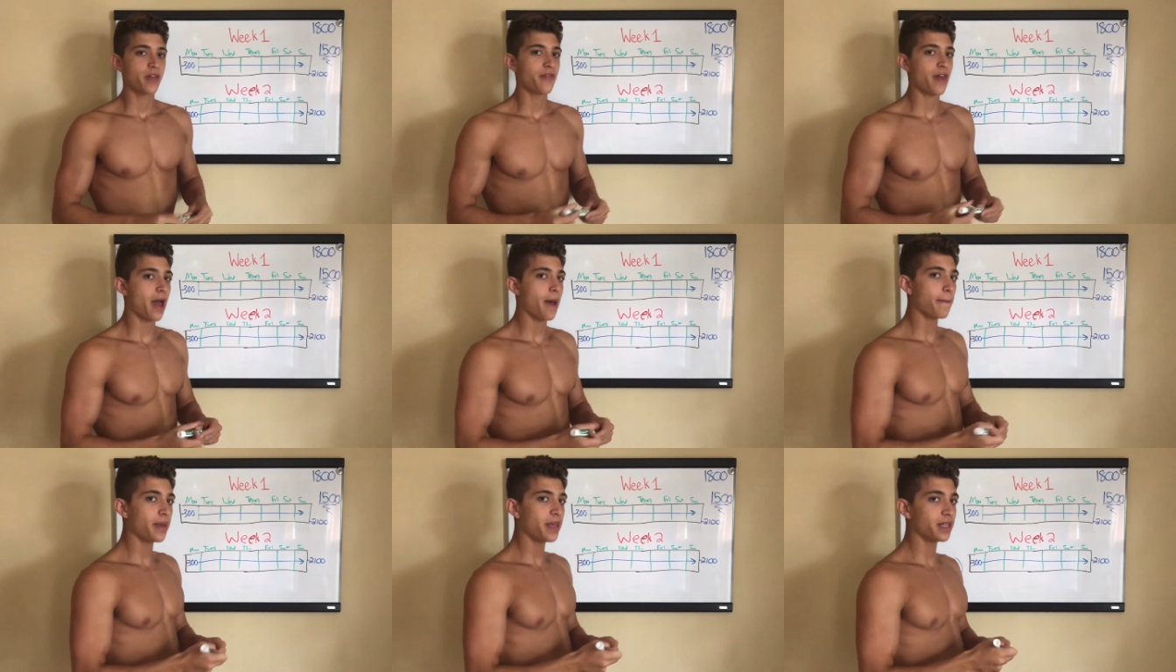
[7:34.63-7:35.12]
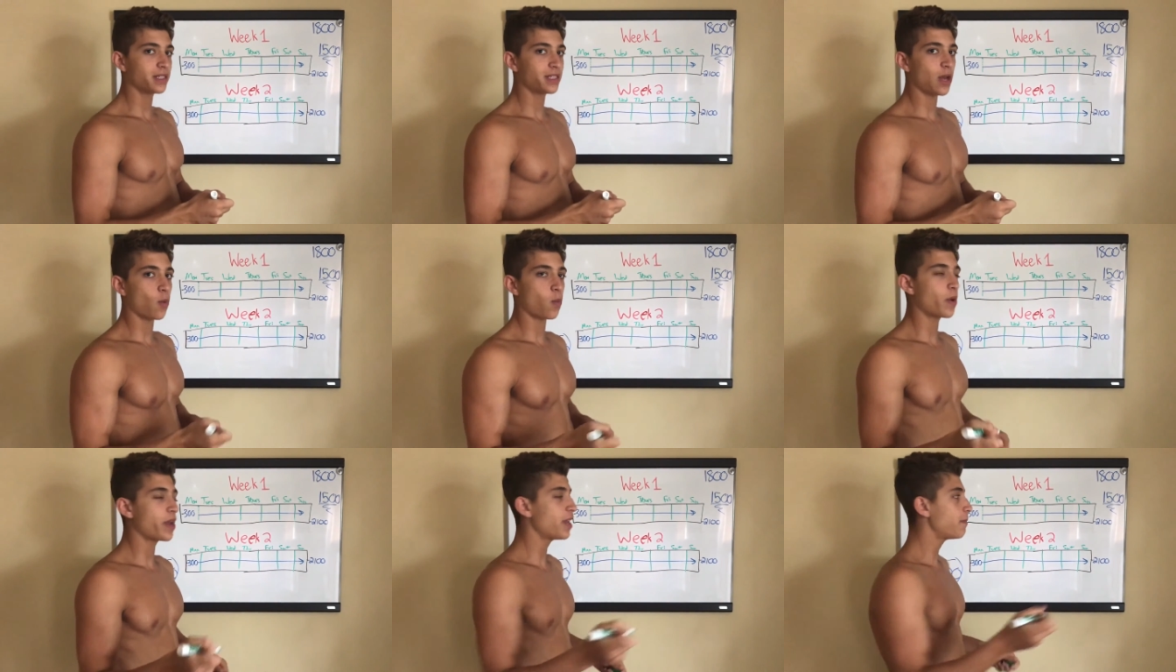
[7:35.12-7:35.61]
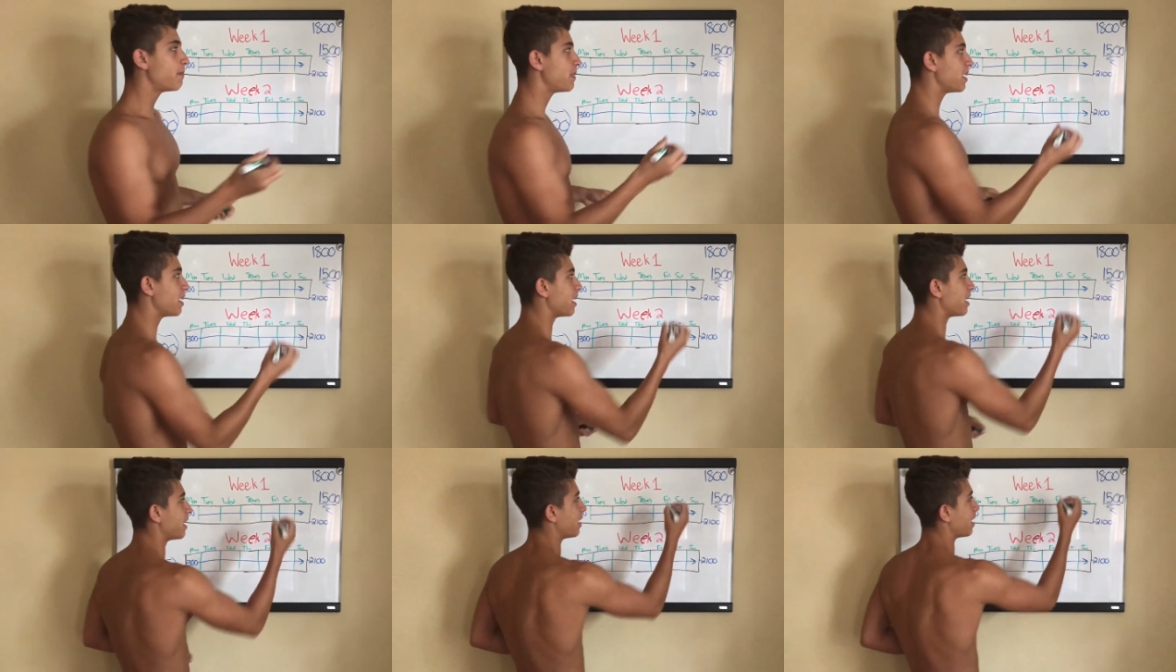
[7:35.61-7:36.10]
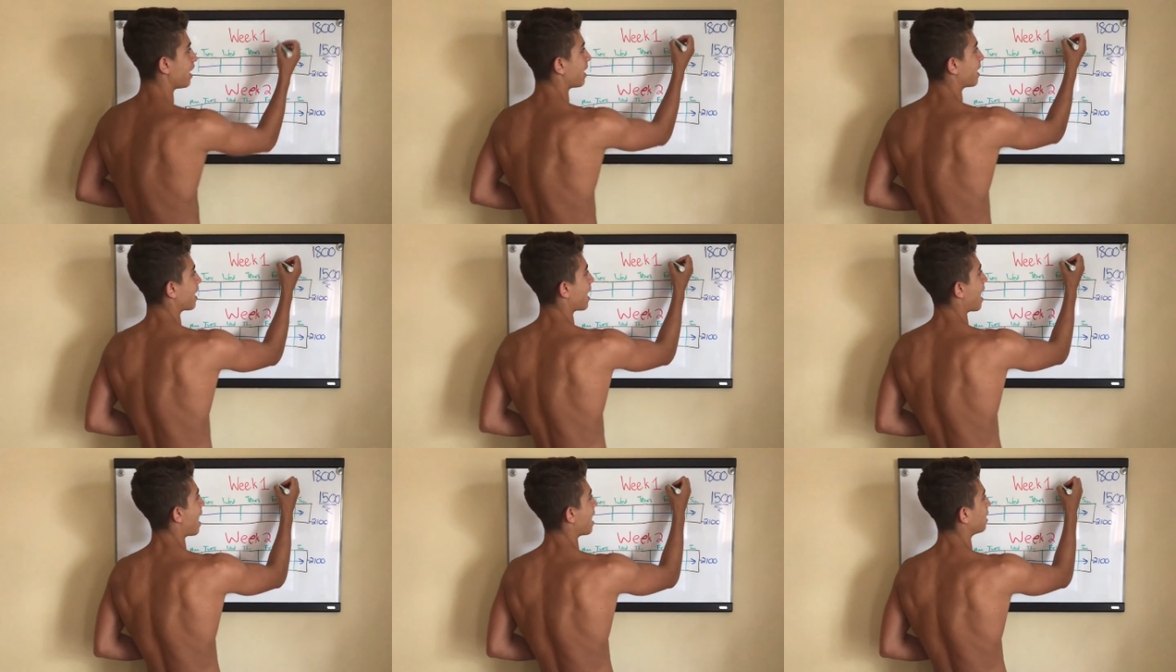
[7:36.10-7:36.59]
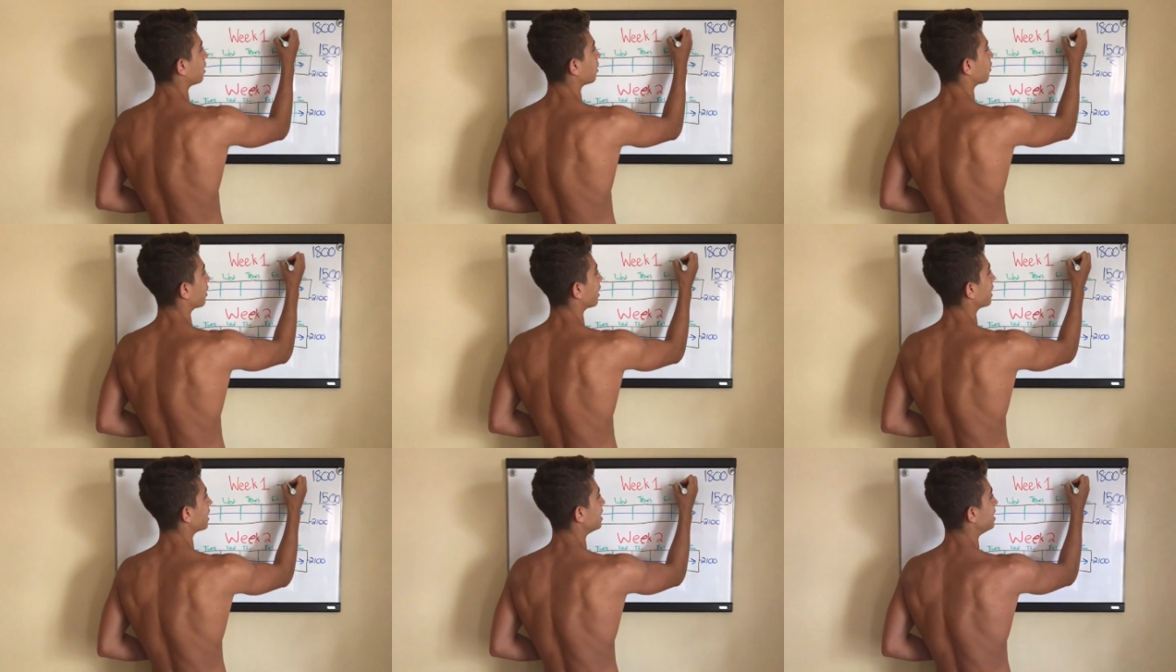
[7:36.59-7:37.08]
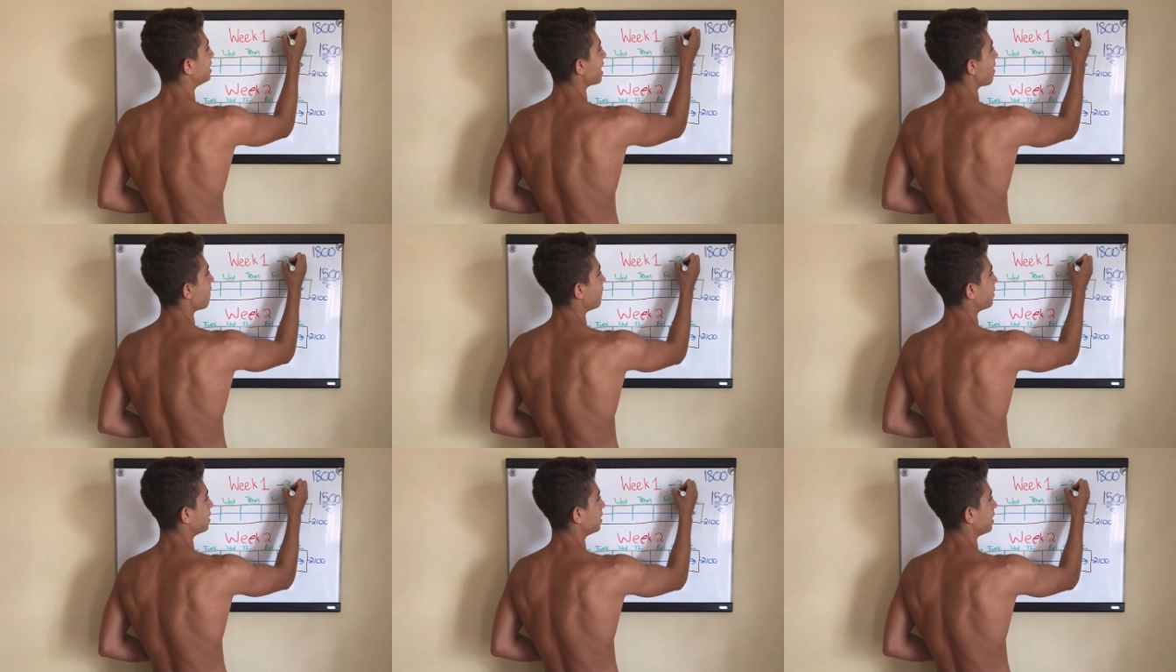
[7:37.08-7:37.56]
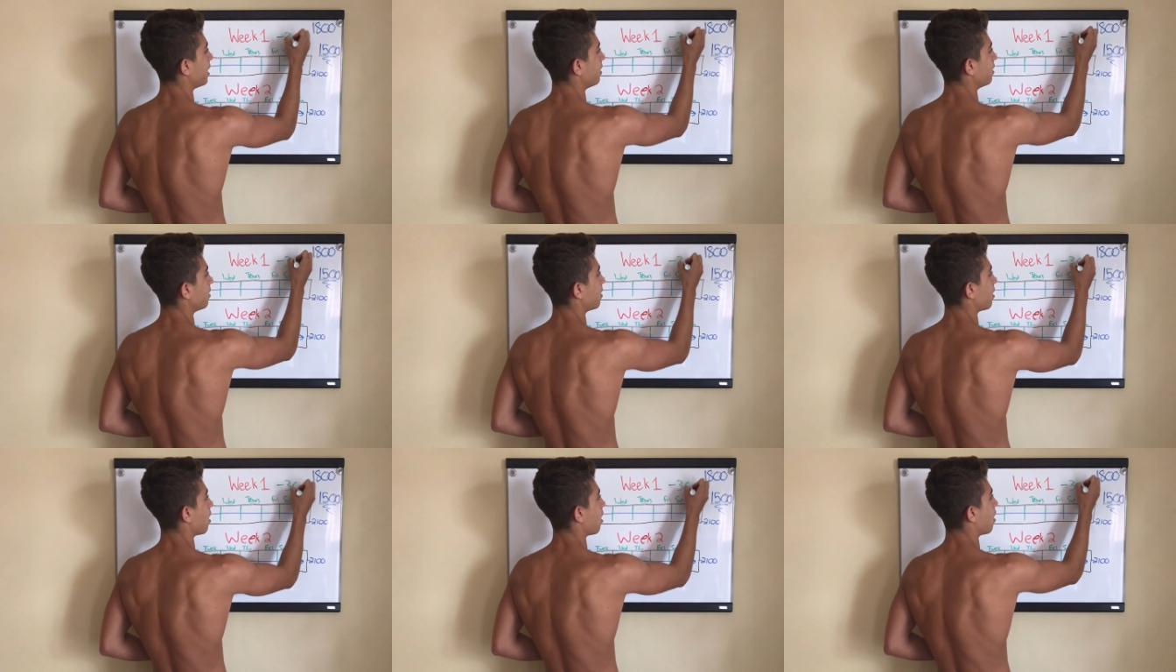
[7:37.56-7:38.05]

That means that we'd be in a caloric deficit